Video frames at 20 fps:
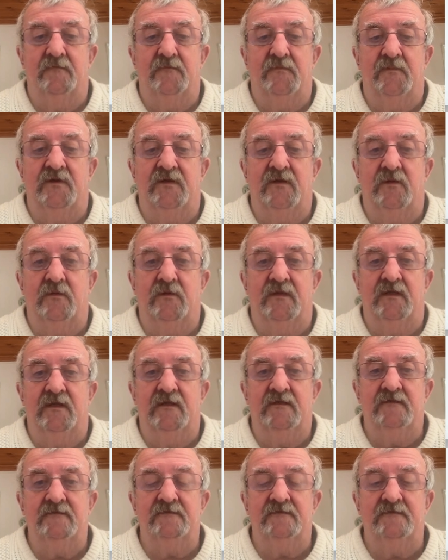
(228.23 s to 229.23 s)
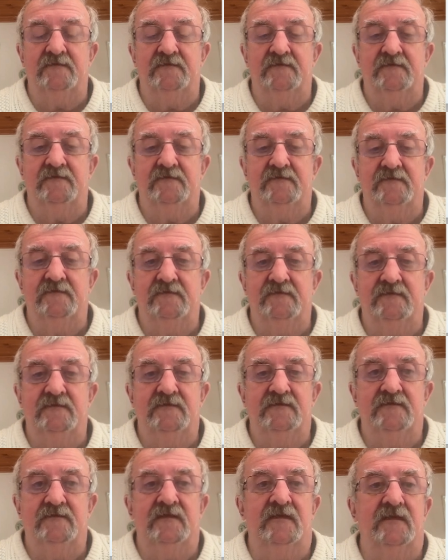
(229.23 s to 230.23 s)
We go in here,
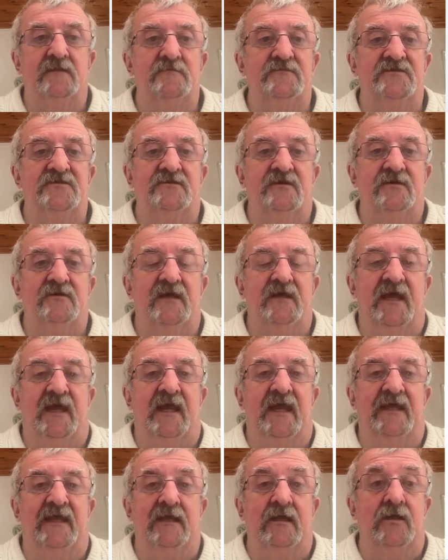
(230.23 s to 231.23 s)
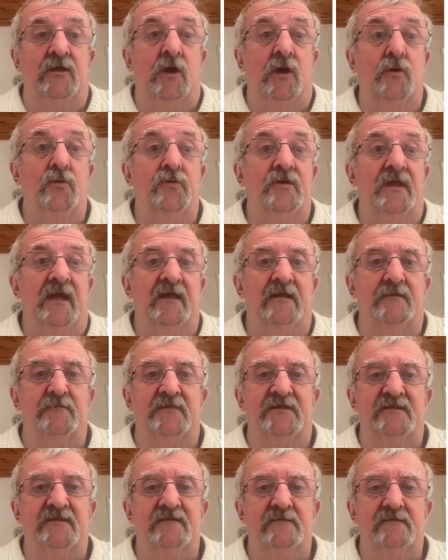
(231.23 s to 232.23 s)
and I'm just going to add a code
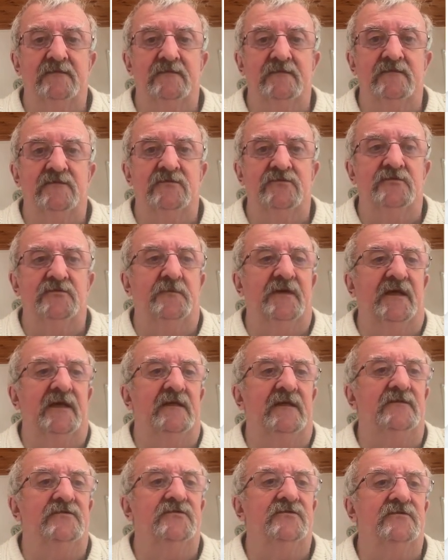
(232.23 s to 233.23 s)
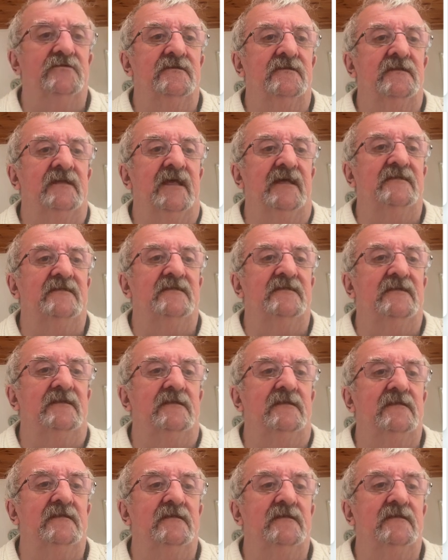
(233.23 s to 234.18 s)
element to the page, and that's it.